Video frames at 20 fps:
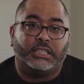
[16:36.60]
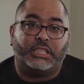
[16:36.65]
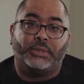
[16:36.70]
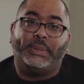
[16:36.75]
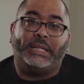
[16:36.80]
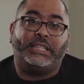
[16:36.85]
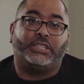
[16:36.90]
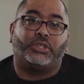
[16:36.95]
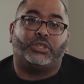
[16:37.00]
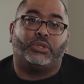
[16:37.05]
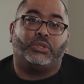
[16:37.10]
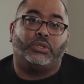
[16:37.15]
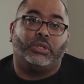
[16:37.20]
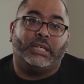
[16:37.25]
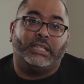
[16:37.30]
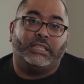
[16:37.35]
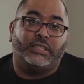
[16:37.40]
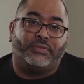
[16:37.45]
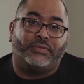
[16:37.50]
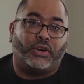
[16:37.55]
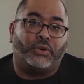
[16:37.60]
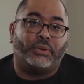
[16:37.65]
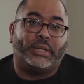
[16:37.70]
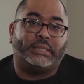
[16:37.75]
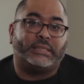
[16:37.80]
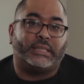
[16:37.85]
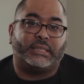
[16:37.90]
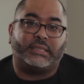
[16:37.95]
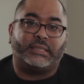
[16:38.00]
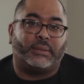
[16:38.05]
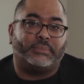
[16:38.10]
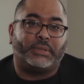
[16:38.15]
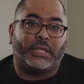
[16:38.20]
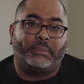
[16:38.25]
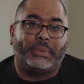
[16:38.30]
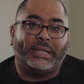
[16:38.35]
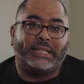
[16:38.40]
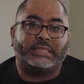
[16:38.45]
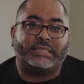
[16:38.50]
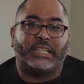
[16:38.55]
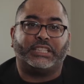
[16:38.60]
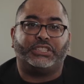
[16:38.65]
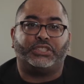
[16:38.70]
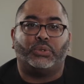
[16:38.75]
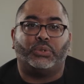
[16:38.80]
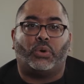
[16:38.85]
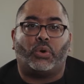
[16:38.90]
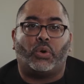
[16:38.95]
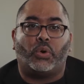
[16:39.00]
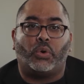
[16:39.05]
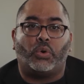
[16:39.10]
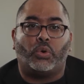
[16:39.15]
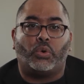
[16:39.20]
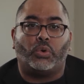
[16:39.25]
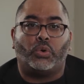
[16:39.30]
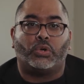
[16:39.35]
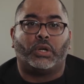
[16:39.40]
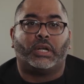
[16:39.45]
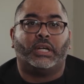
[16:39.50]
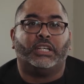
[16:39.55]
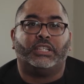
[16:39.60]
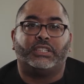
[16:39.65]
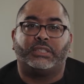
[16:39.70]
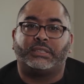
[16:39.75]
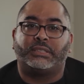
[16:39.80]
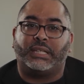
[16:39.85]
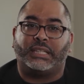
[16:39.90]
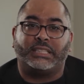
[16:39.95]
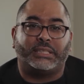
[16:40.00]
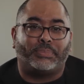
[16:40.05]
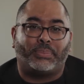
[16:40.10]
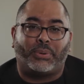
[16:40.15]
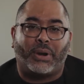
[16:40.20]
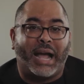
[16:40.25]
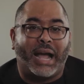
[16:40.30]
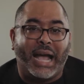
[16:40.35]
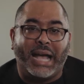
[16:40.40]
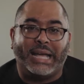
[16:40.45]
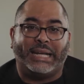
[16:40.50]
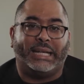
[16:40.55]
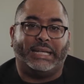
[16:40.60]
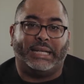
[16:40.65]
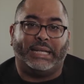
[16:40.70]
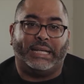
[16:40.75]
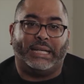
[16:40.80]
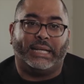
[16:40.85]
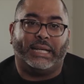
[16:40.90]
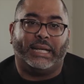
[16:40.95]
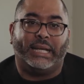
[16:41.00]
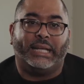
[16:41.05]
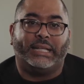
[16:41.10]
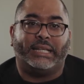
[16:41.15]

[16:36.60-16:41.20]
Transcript: To be truly devoted to something means that you hold such pride in it,